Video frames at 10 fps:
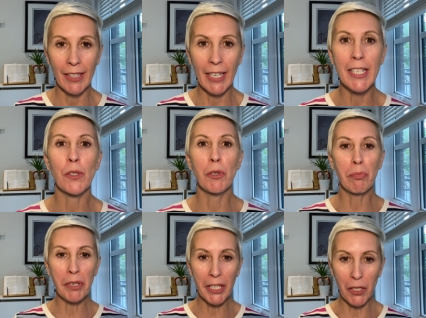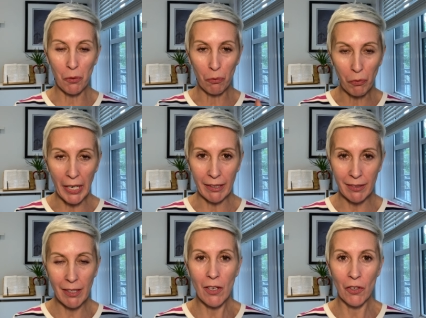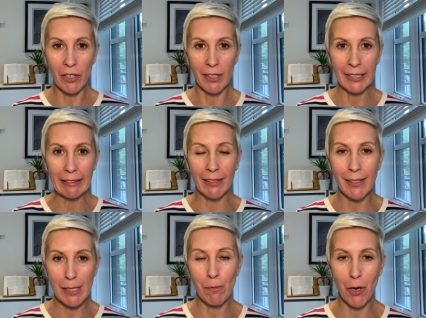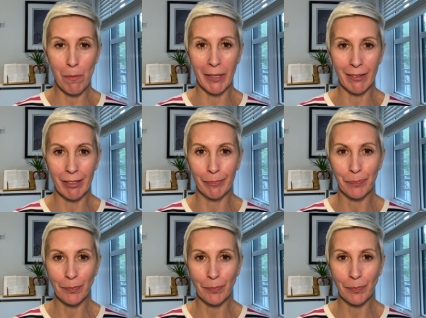and it's gonna bring you right here in this moment